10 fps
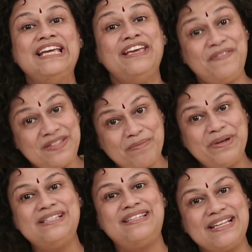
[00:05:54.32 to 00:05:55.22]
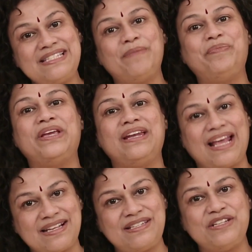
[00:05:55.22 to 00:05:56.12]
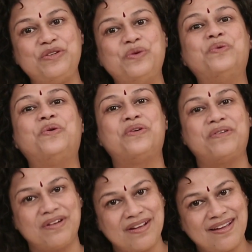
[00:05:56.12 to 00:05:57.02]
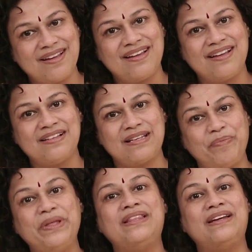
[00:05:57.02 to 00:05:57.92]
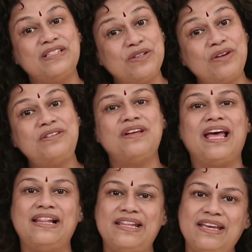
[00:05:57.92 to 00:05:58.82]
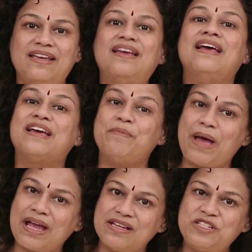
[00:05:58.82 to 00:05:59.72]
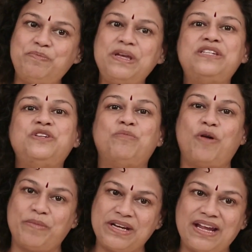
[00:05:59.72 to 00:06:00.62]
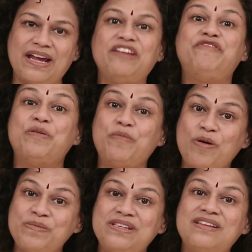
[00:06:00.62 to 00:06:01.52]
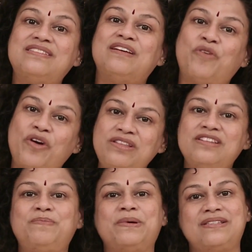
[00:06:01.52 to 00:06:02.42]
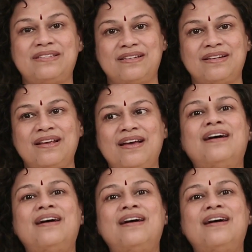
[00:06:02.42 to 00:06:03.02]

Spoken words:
If somebody says something nasty to you or something that is not healthy, come back and speak to your mom and dad. If your mom says, avoid this person,